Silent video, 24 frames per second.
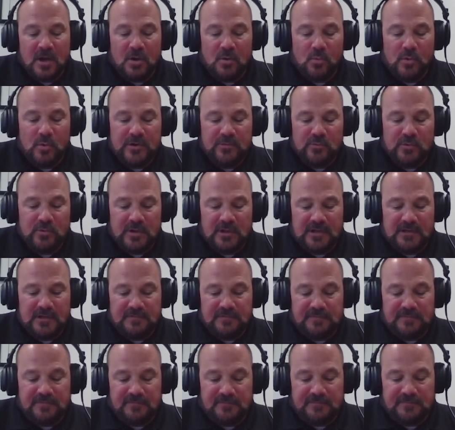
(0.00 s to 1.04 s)
We really
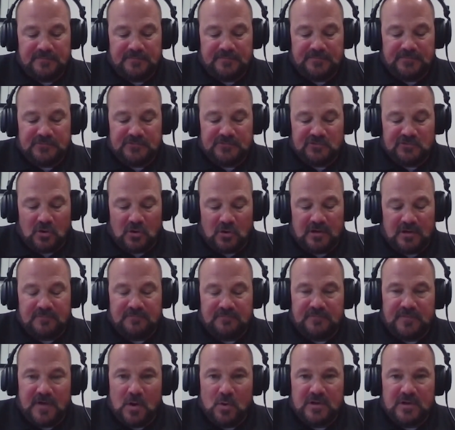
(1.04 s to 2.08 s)
f- started
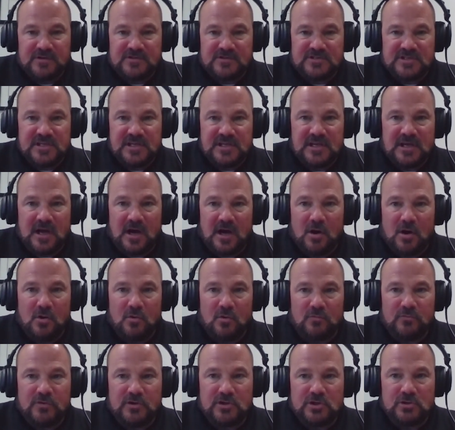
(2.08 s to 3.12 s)
focusing
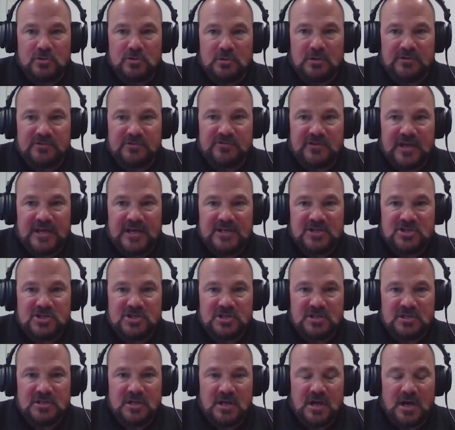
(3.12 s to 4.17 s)
on the
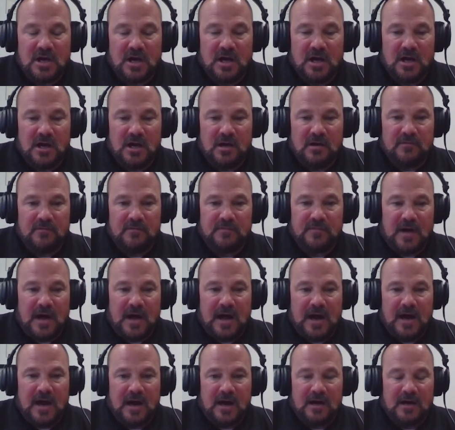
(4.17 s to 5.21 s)
utilization of
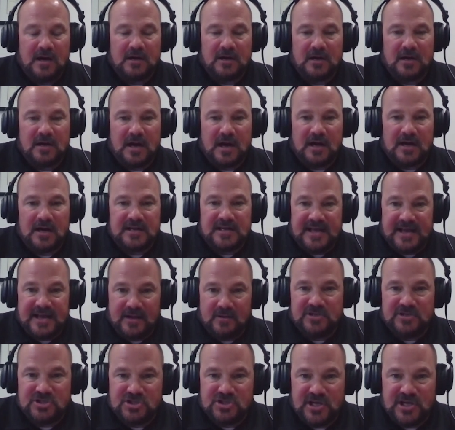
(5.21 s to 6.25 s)
our, our
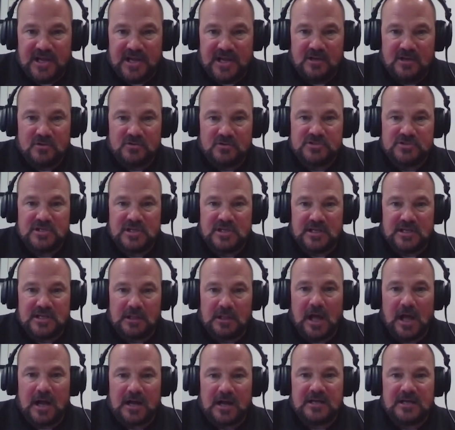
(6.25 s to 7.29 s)
county jails and
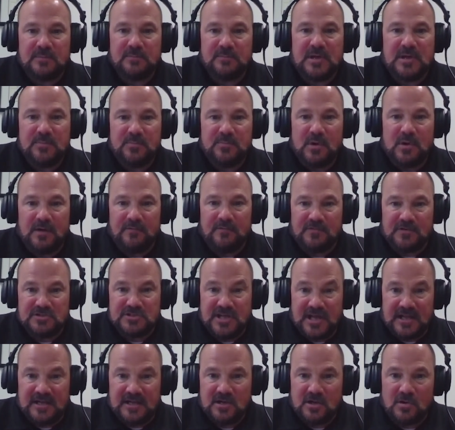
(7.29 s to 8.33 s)
locking people up for
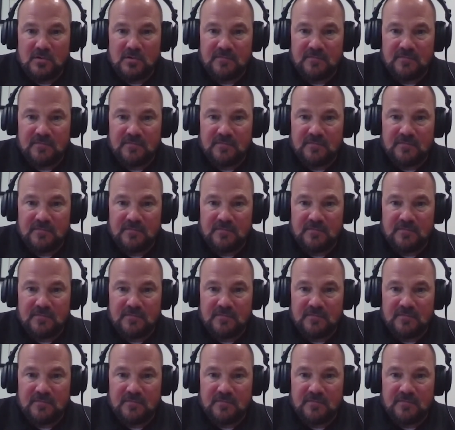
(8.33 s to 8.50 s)
technical